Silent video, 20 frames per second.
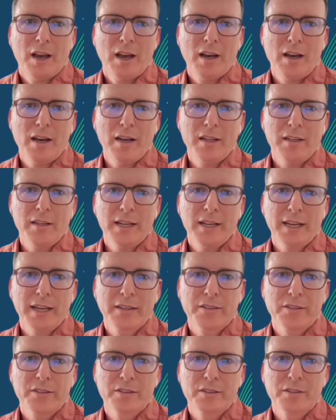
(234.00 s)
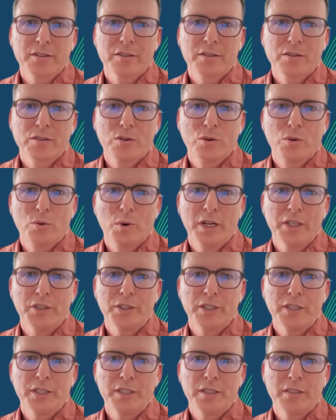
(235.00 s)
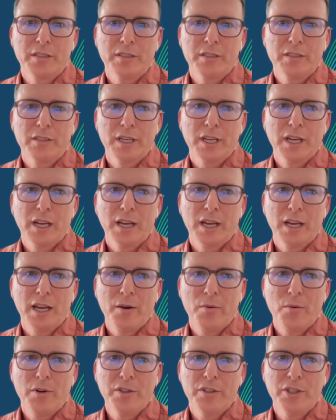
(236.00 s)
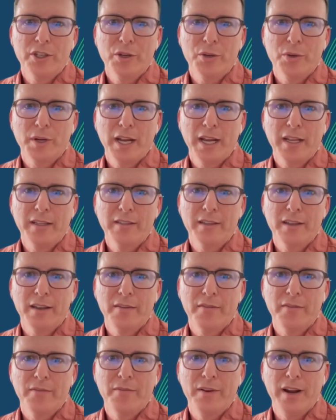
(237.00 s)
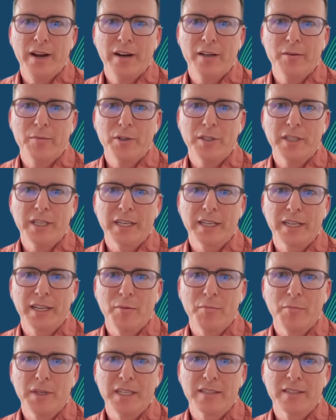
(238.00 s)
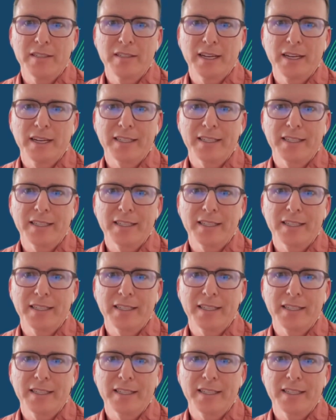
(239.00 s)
Next question. I want to create a variable that can help me select